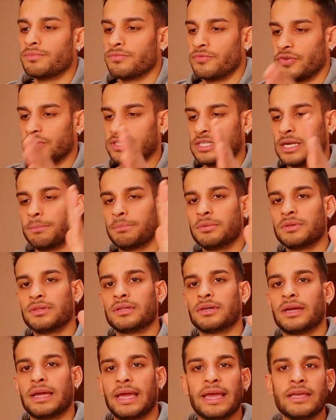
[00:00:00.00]
for
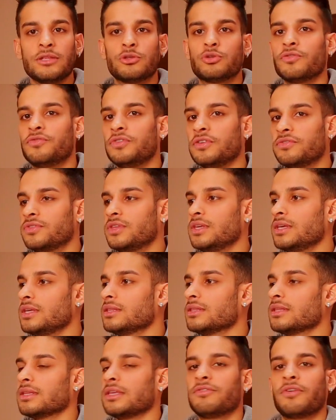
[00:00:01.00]
example, 8 to
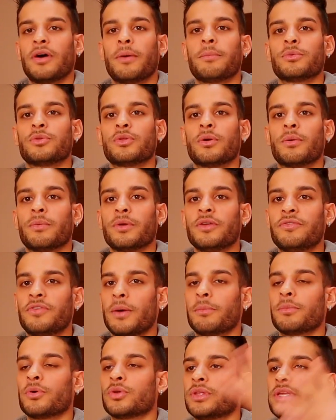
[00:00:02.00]
15, if I'm
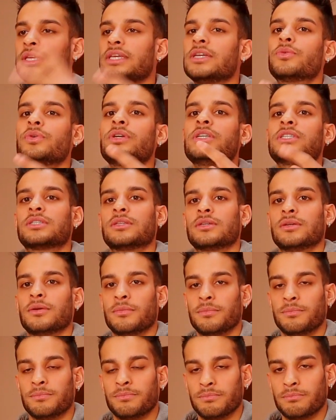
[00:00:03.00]
gonna increase
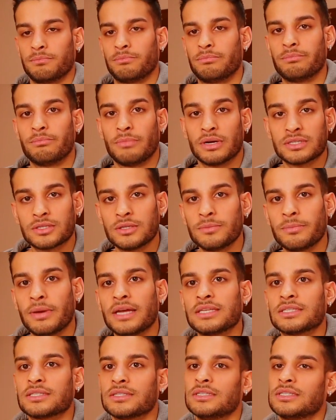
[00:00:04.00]
muscle
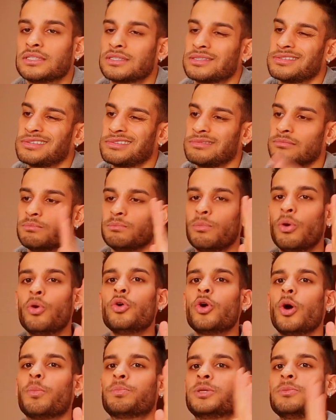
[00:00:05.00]
mass, it's more
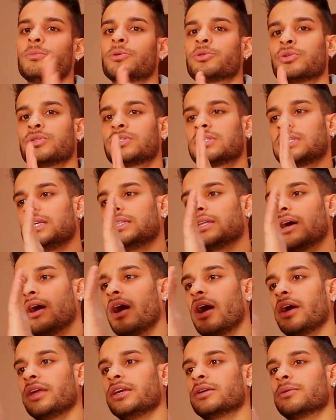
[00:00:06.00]
optimal to stay in
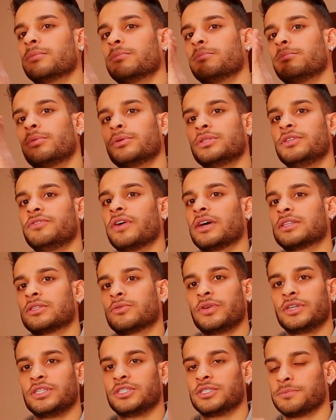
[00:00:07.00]
higher body fat
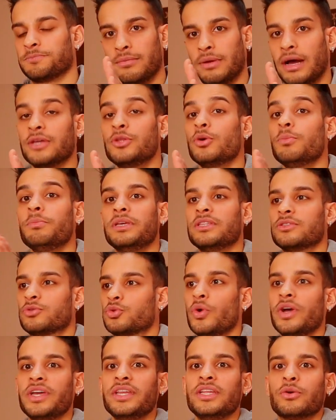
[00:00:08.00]
range. I don't mean
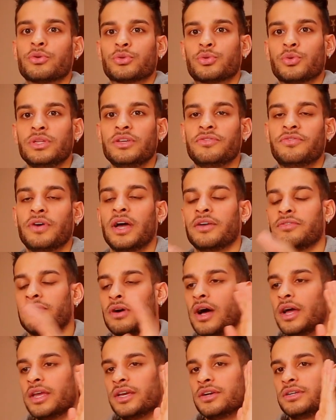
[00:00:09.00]
20 or 25,
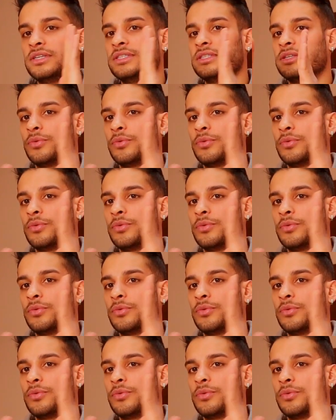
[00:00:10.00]
higher in the